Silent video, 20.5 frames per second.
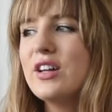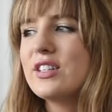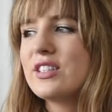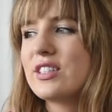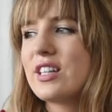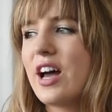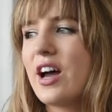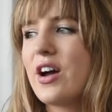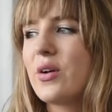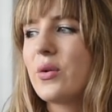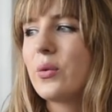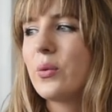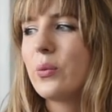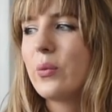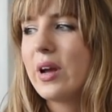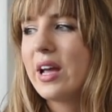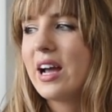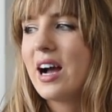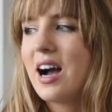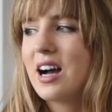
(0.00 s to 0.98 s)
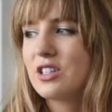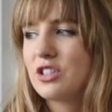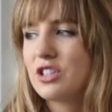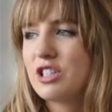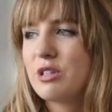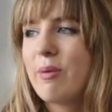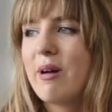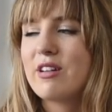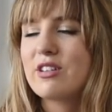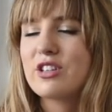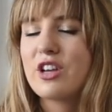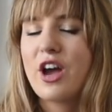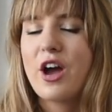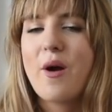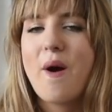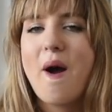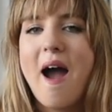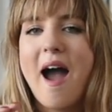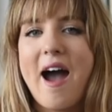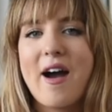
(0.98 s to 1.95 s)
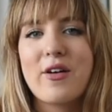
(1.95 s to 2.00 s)
So we are just about to go
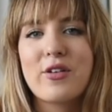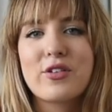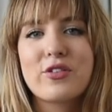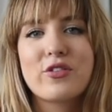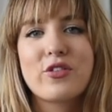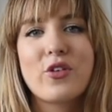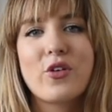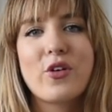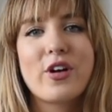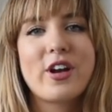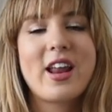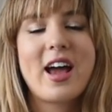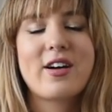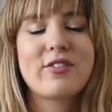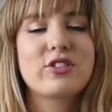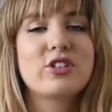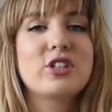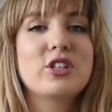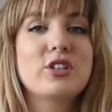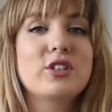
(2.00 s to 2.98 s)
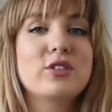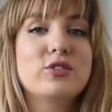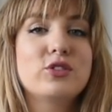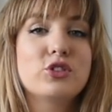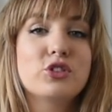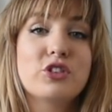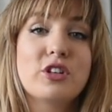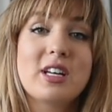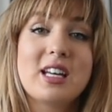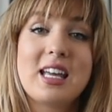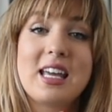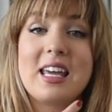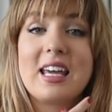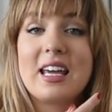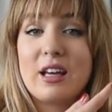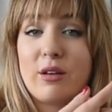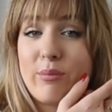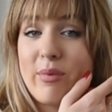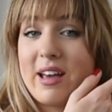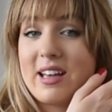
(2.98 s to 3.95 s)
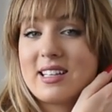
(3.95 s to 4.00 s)
out for an afternoon of
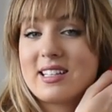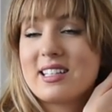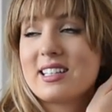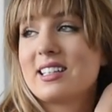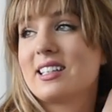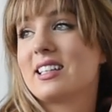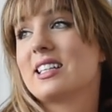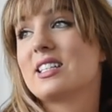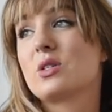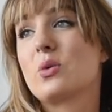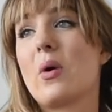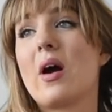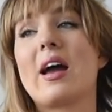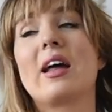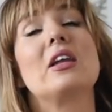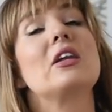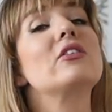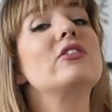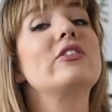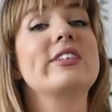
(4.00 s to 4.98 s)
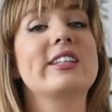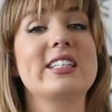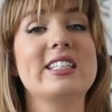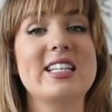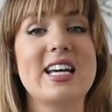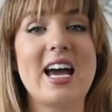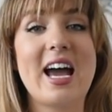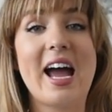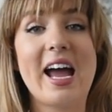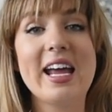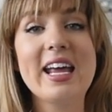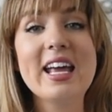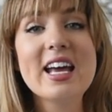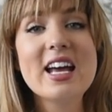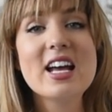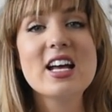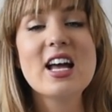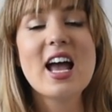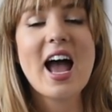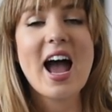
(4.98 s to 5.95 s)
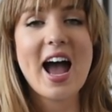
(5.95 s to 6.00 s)
drinking, basically. It's quite a lovely day.
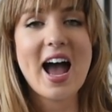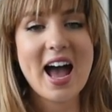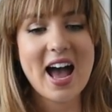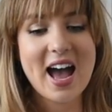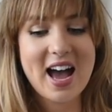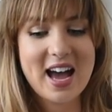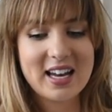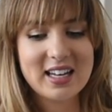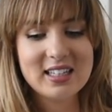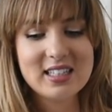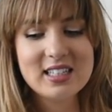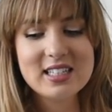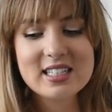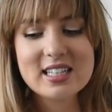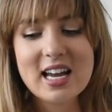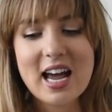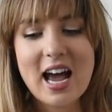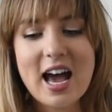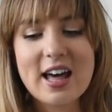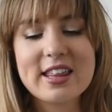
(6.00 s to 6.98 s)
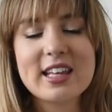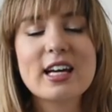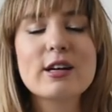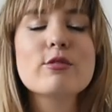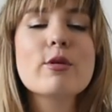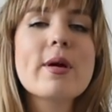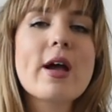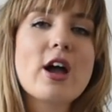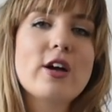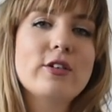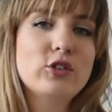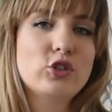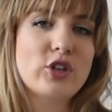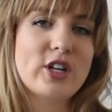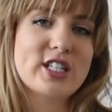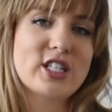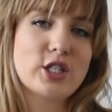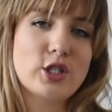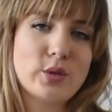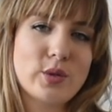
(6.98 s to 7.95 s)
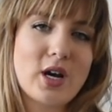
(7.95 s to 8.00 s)
And I think I'm a bit
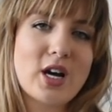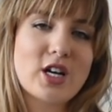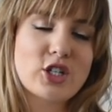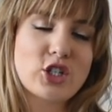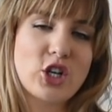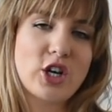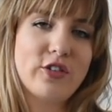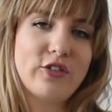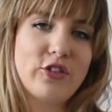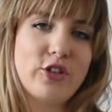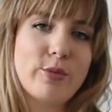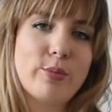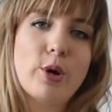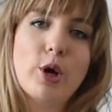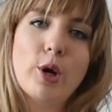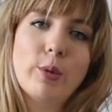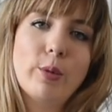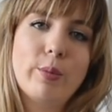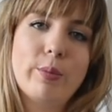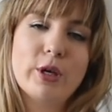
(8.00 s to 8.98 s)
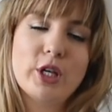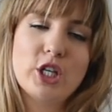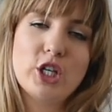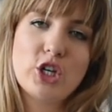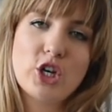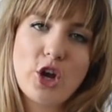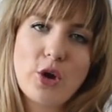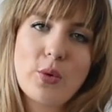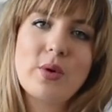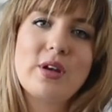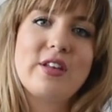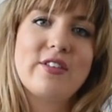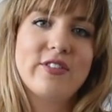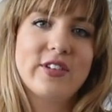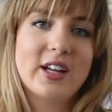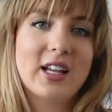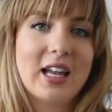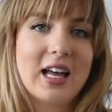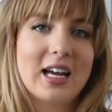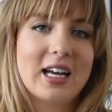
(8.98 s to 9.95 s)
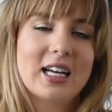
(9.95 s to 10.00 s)
overdressed because we are just going for the pub, but you know when you
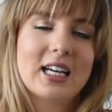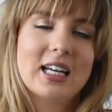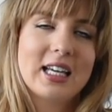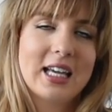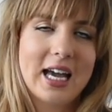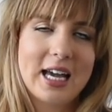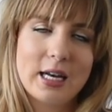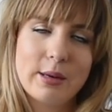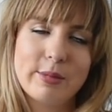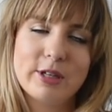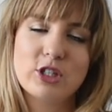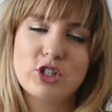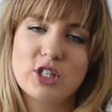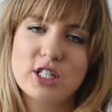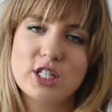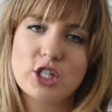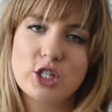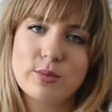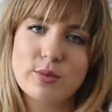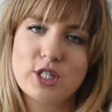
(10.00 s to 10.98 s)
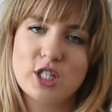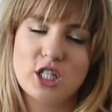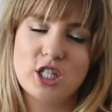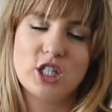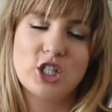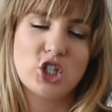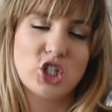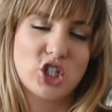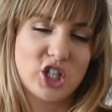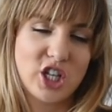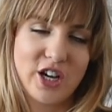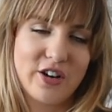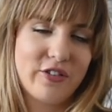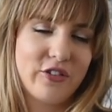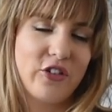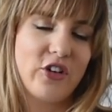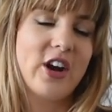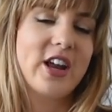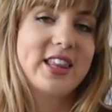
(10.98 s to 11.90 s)
feel like getting a bit dressed up, so you just go for